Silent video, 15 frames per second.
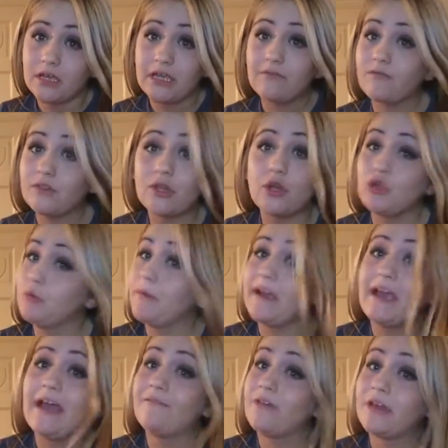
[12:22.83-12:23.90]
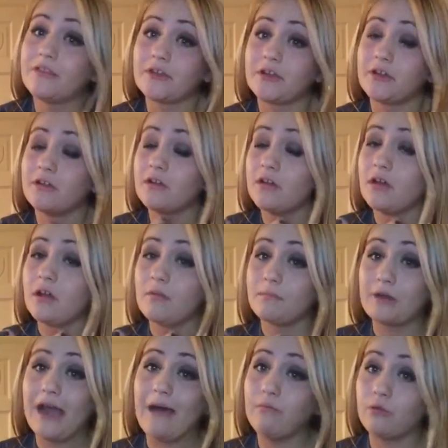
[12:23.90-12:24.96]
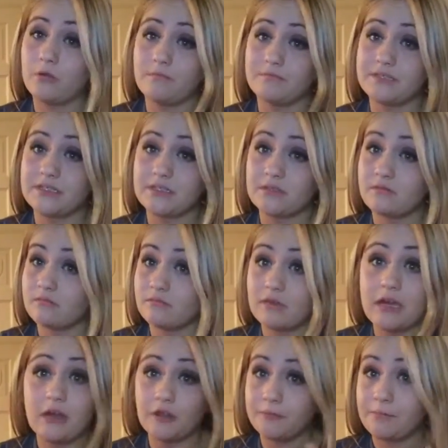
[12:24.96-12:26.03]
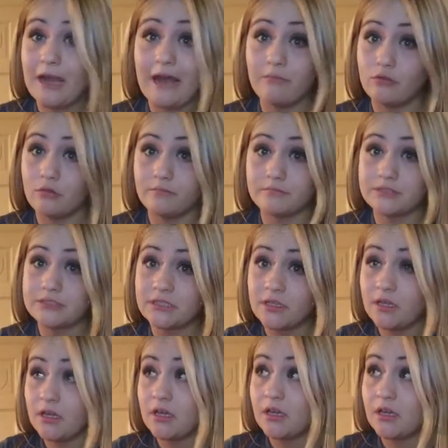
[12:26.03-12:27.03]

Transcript: Even though you might have other problems, health problems.